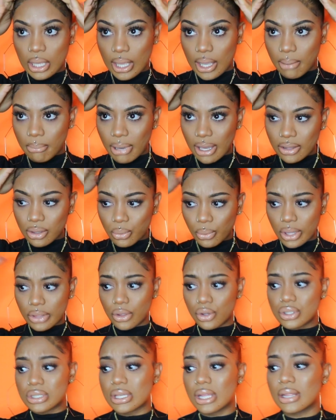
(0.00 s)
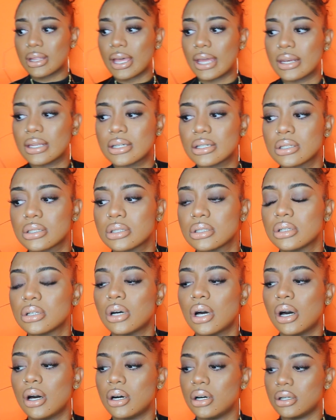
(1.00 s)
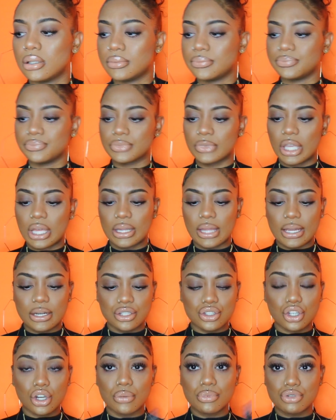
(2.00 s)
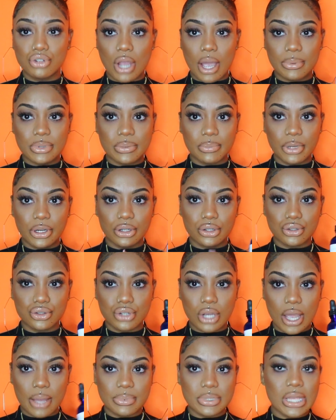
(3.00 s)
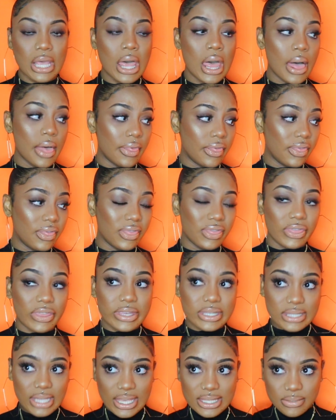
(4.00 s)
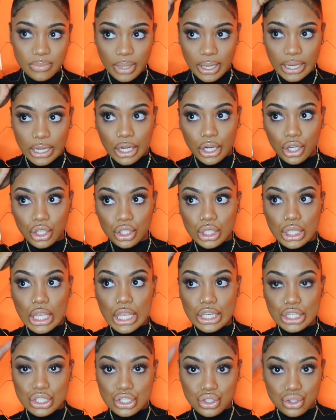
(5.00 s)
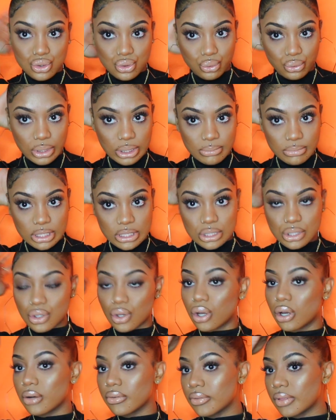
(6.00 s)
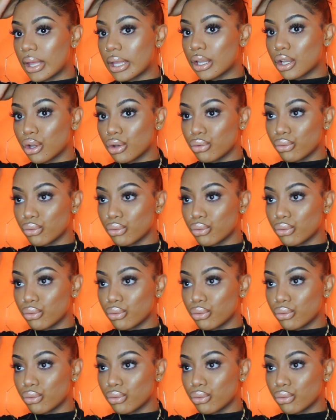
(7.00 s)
And by the way, those kaleidoscope drops, miracle drops, this has my hair extremely soft, like